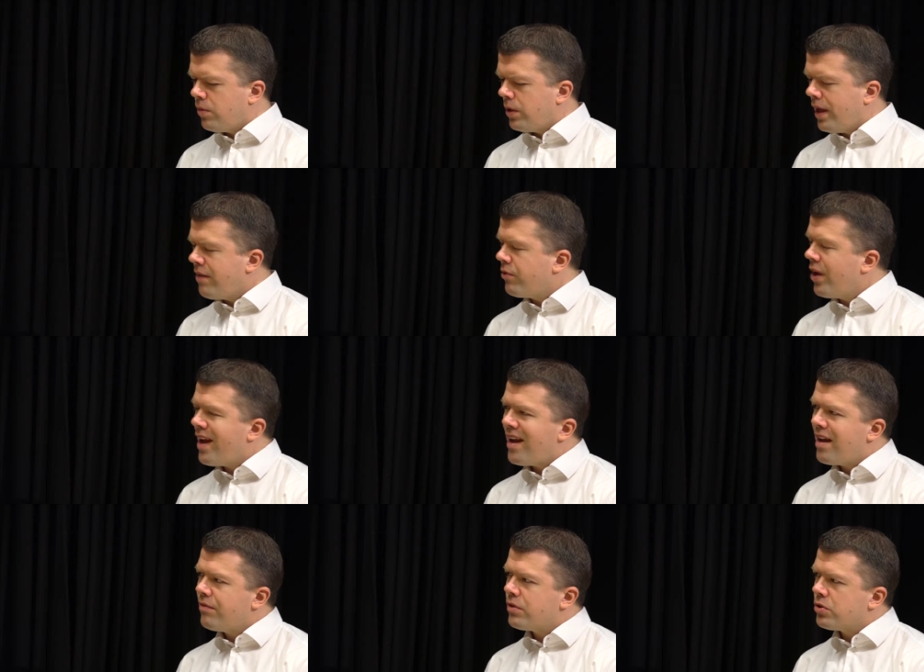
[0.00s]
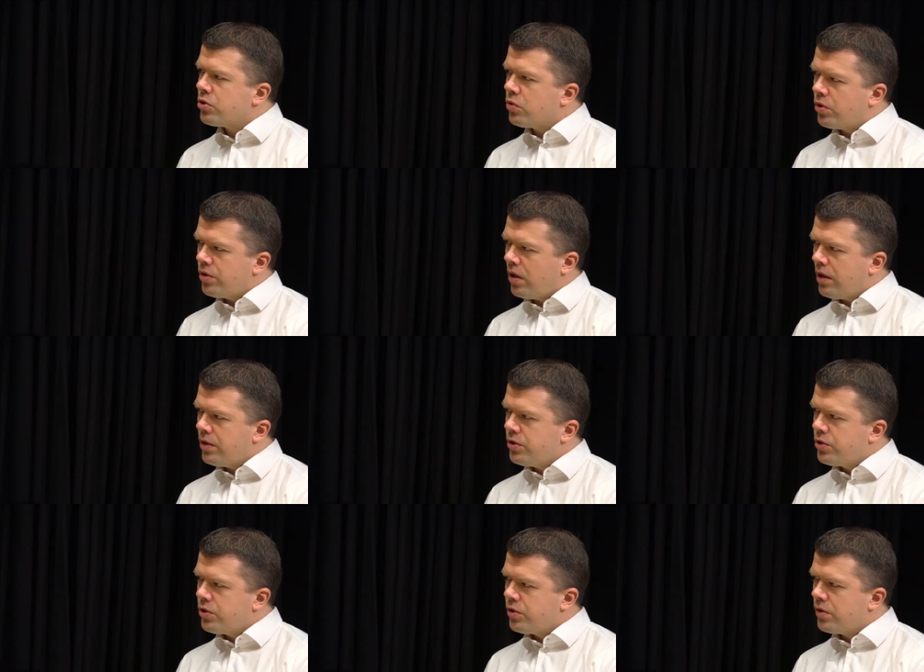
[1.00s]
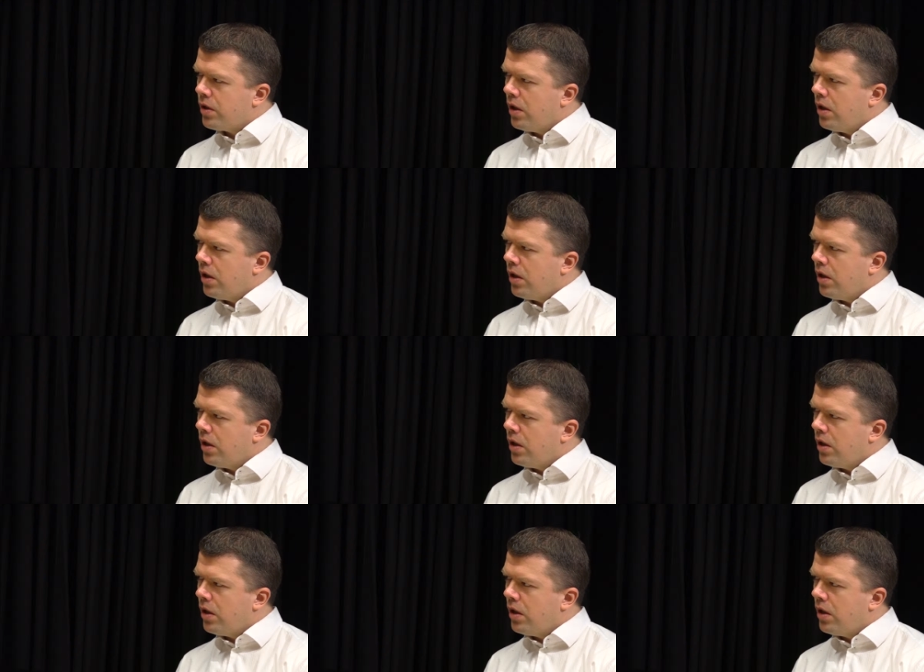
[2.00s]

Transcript: will ever have a sure knowledge